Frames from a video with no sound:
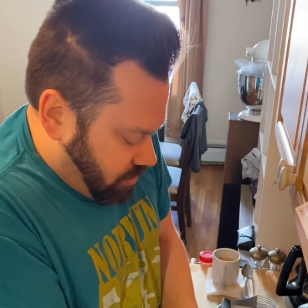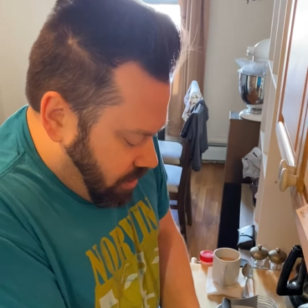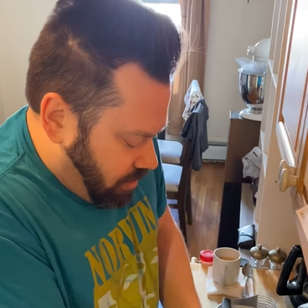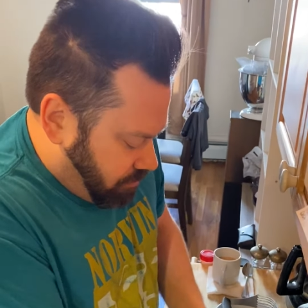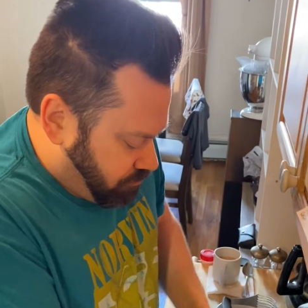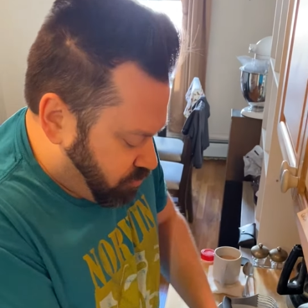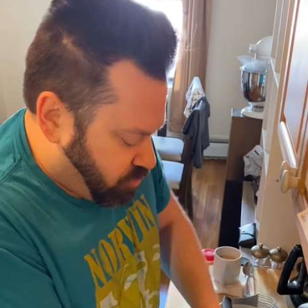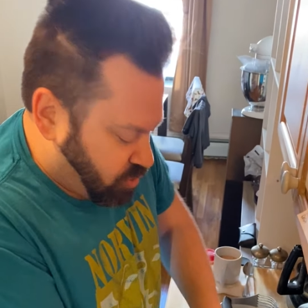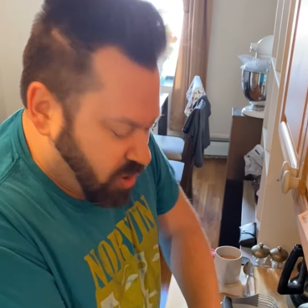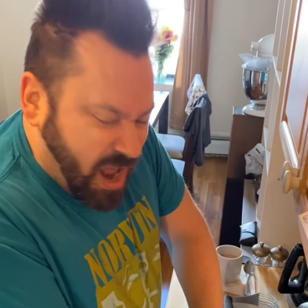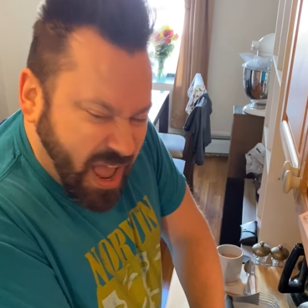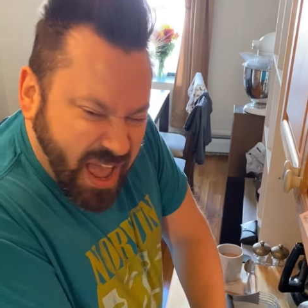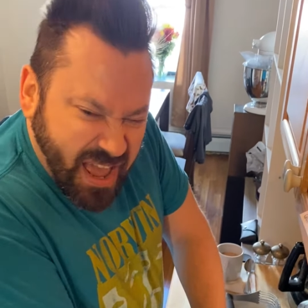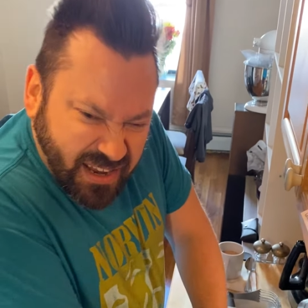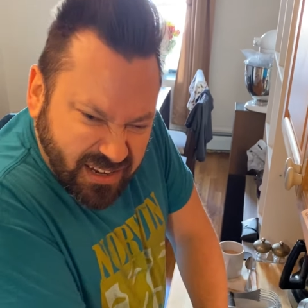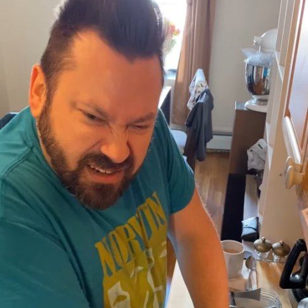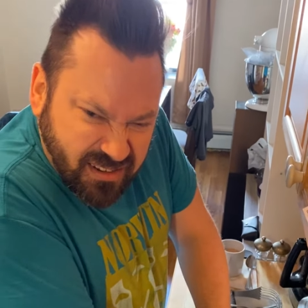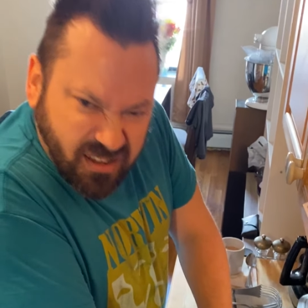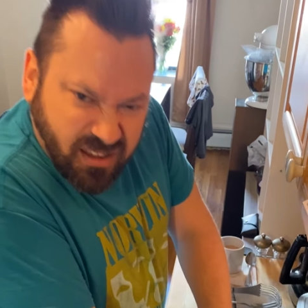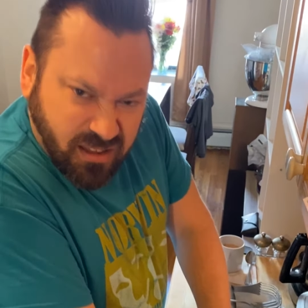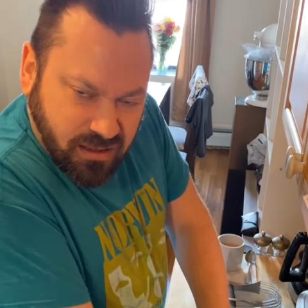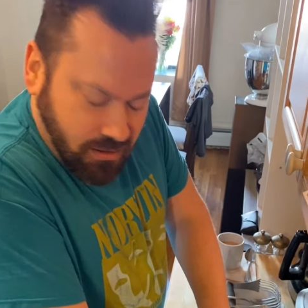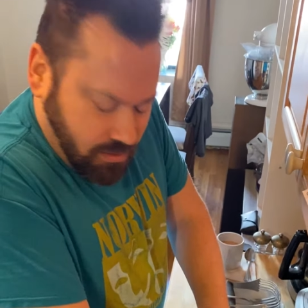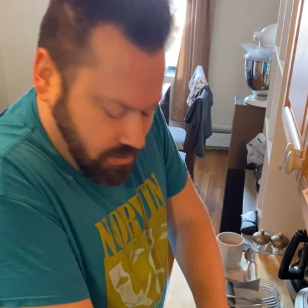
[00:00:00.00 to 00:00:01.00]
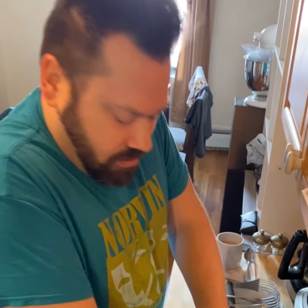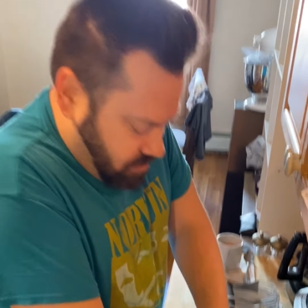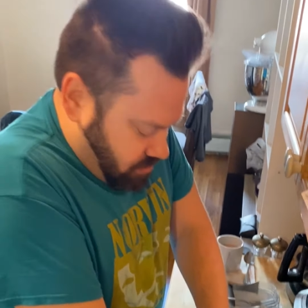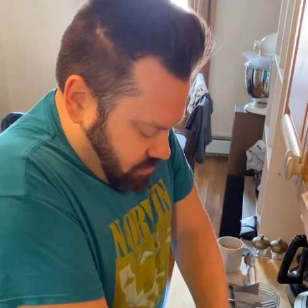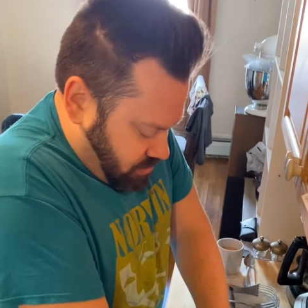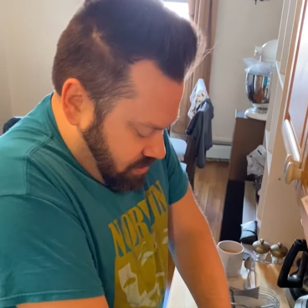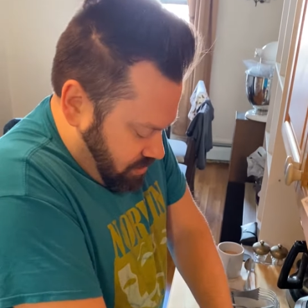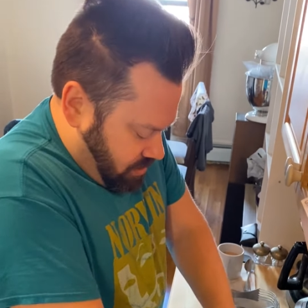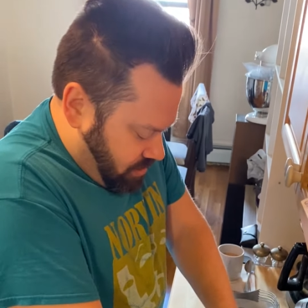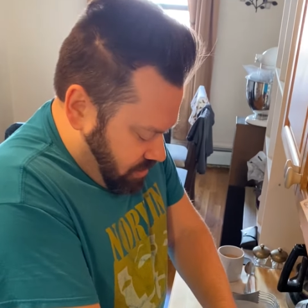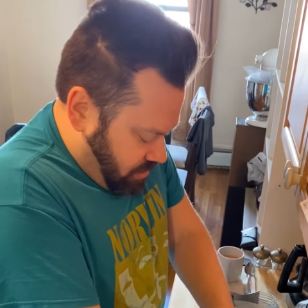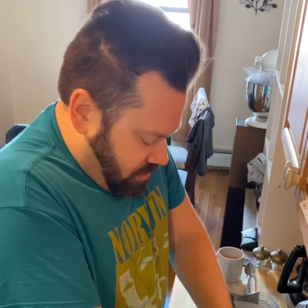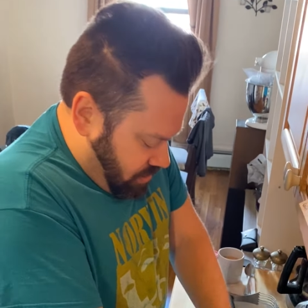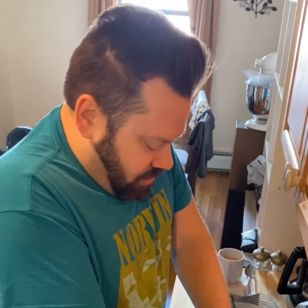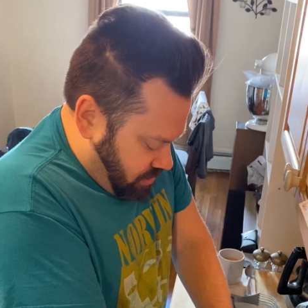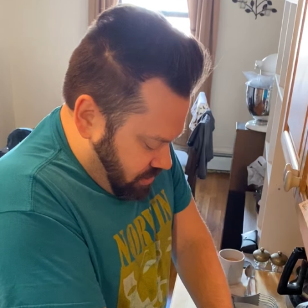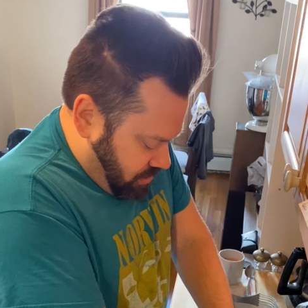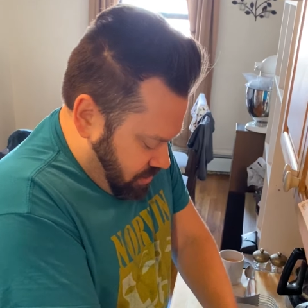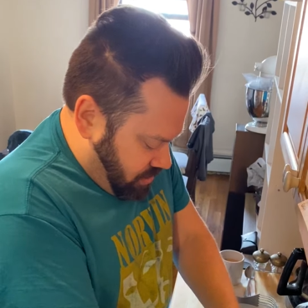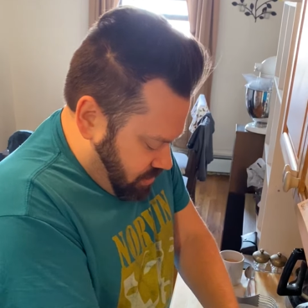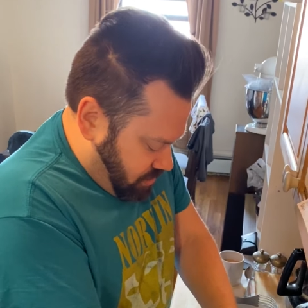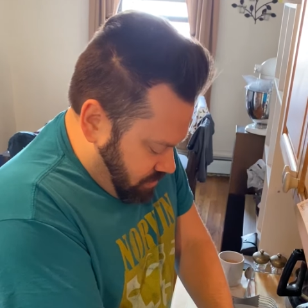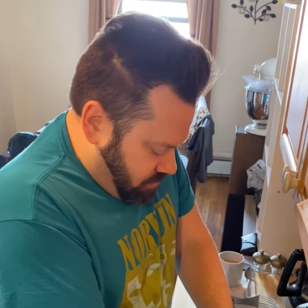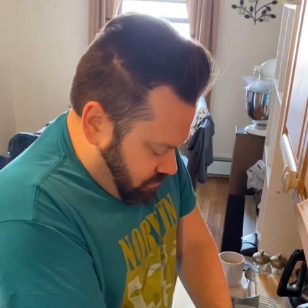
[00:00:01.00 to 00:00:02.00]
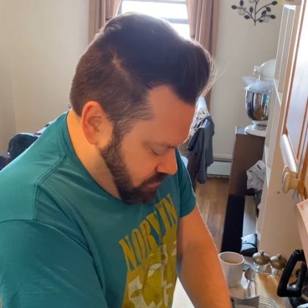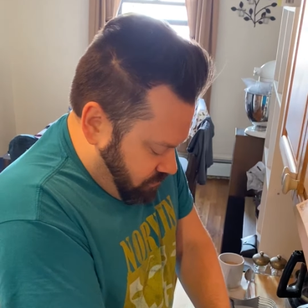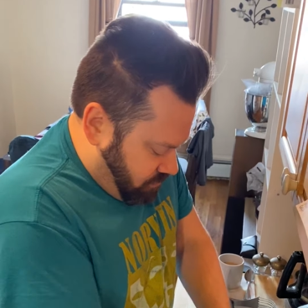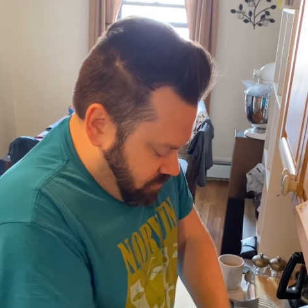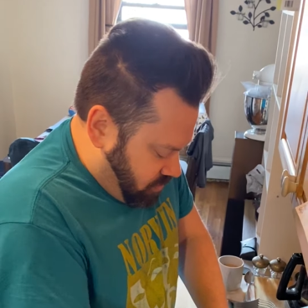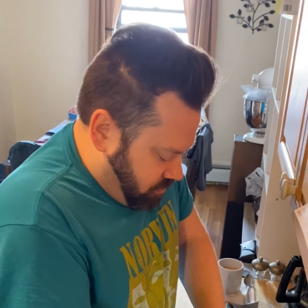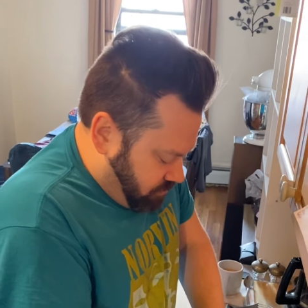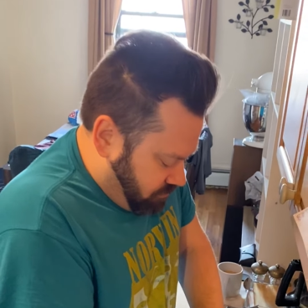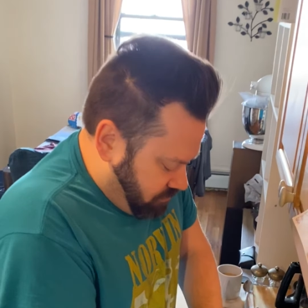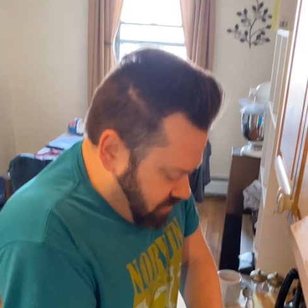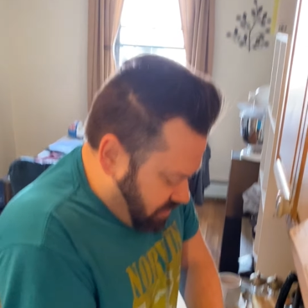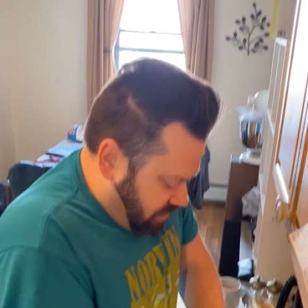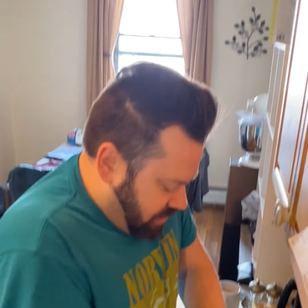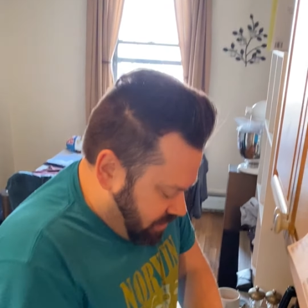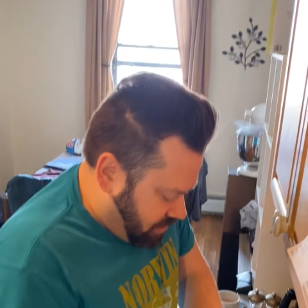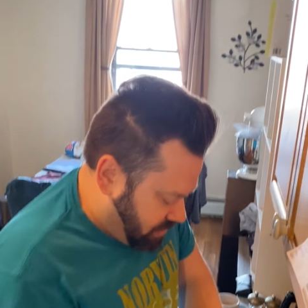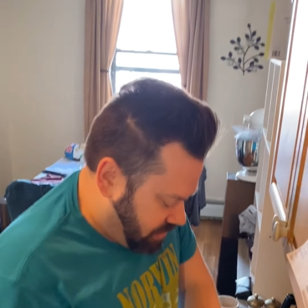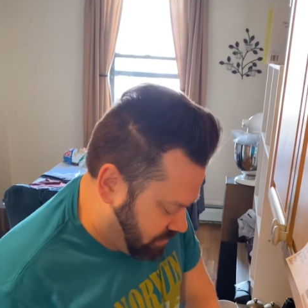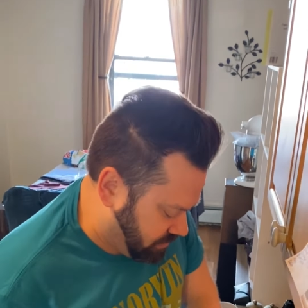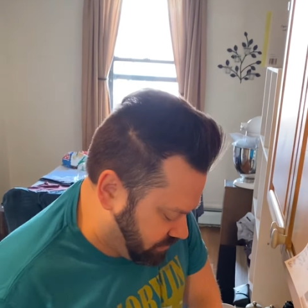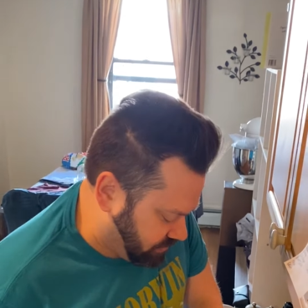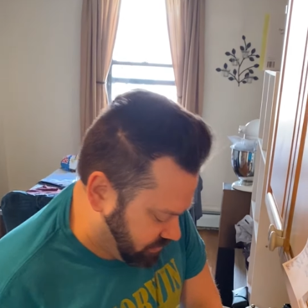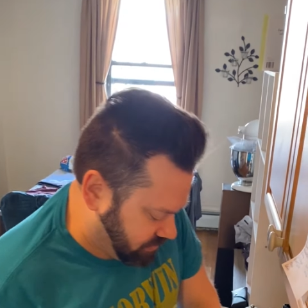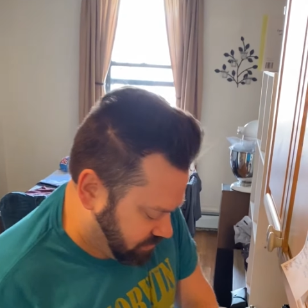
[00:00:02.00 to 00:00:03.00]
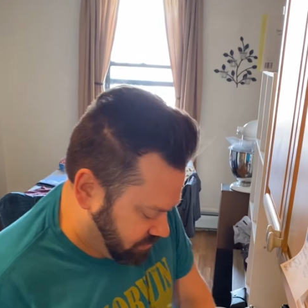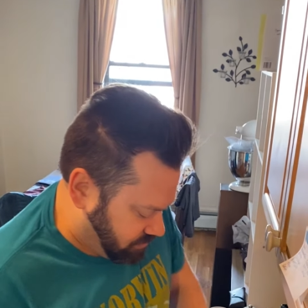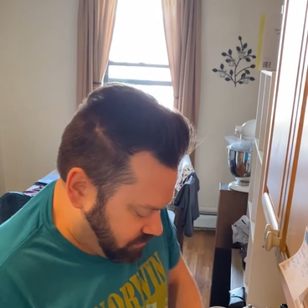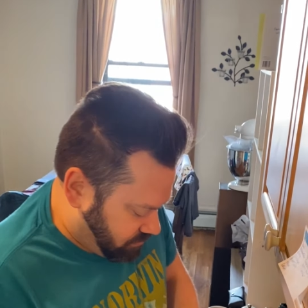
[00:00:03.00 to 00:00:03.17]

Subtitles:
a bread when you knead it.